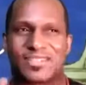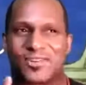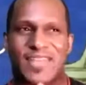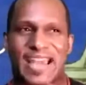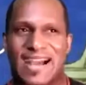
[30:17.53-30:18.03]

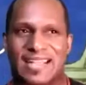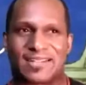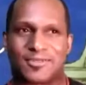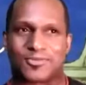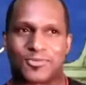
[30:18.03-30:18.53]
that kind
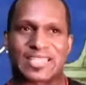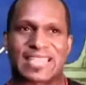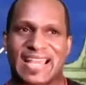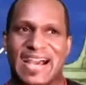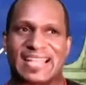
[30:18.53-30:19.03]
of what
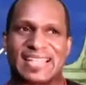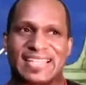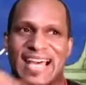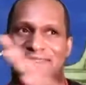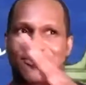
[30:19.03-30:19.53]
that kind of
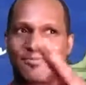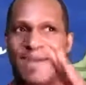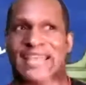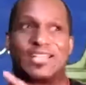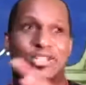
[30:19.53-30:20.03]
life
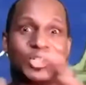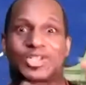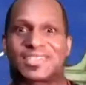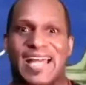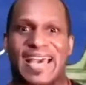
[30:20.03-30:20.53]
might
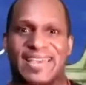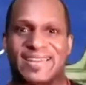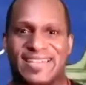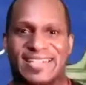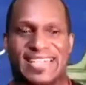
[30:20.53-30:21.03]
look like
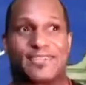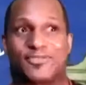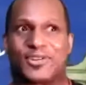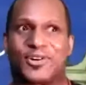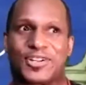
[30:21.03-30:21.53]

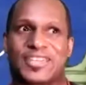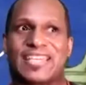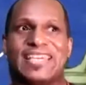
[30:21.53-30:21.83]
if you